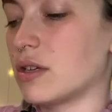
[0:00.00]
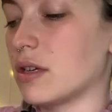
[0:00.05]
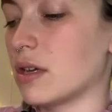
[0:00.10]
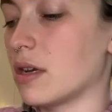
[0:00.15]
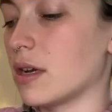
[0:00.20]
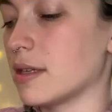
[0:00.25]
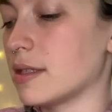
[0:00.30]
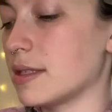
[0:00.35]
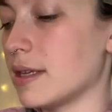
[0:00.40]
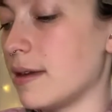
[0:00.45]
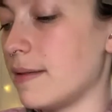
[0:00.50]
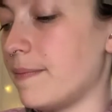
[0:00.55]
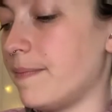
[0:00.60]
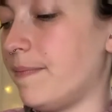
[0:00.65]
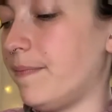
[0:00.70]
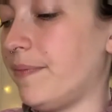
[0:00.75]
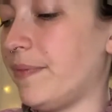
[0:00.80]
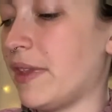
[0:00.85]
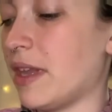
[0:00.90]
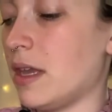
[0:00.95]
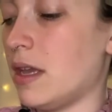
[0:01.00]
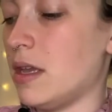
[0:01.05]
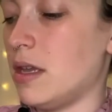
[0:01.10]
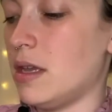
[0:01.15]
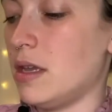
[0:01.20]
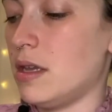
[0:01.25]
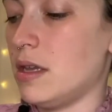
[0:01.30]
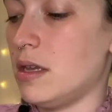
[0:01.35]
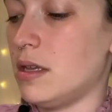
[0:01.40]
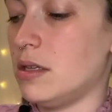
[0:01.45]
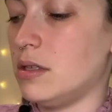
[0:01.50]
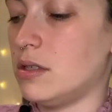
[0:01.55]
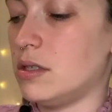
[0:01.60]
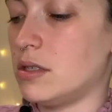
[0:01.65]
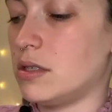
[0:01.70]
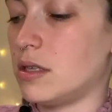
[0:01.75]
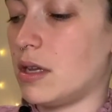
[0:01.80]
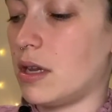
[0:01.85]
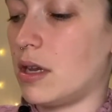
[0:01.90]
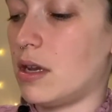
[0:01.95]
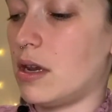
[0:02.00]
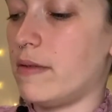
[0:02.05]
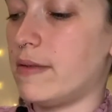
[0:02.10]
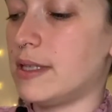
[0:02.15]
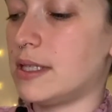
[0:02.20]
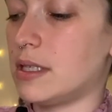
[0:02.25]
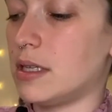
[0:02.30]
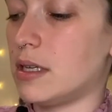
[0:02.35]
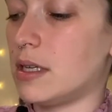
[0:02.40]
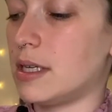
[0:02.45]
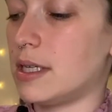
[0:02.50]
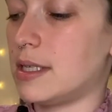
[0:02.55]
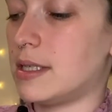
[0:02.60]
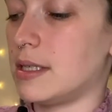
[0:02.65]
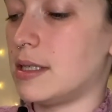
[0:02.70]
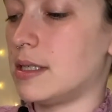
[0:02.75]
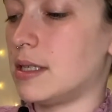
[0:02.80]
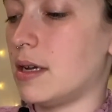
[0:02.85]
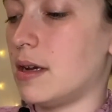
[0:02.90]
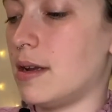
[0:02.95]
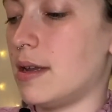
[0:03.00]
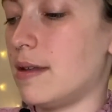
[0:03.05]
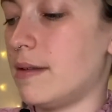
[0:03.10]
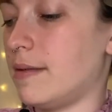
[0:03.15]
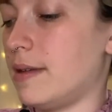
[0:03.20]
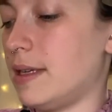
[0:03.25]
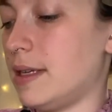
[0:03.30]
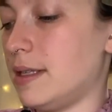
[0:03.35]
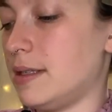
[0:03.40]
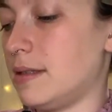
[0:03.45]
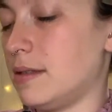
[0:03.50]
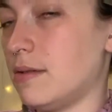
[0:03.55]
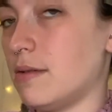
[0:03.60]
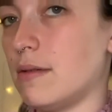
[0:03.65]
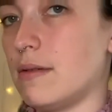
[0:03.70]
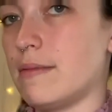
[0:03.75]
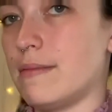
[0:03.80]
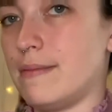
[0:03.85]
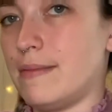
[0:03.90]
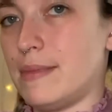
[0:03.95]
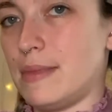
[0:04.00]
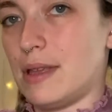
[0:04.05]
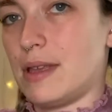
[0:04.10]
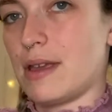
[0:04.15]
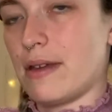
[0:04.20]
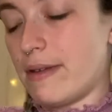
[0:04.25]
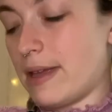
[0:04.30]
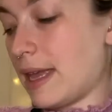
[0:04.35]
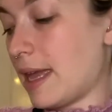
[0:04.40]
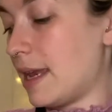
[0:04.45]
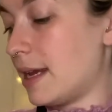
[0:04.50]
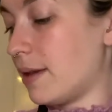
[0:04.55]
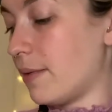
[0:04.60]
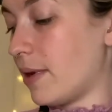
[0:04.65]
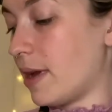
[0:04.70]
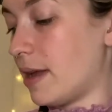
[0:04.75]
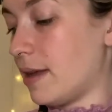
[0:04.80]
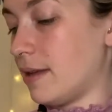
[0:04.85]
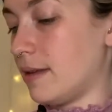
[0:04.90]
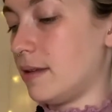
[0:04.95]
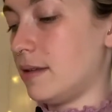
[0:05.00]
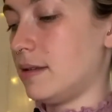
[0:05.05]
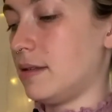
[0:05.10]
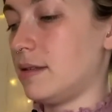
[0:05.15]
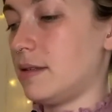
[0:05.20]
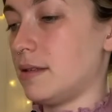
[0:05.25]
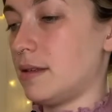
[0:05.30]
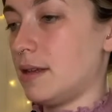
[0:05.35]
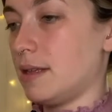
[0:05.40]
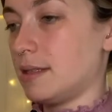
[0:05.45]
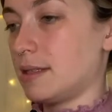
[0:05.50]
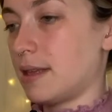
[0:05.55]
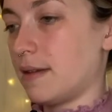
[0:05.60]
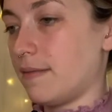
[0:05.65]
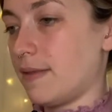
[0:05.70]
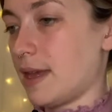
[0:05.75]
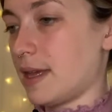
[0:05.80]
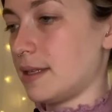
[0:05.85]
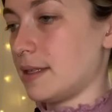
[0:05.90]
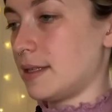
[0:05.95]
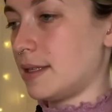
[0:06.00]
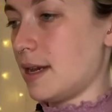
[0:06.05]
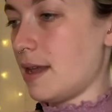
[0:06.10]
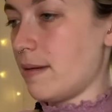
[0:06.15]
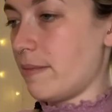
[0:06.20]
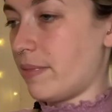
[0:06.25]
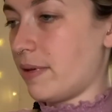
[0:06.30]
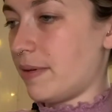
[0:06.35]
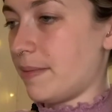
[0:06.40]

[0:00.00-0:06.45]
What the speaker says: can cut it. Just so you know it's nice and tight and it's not going anywhere. So let's give that a snip.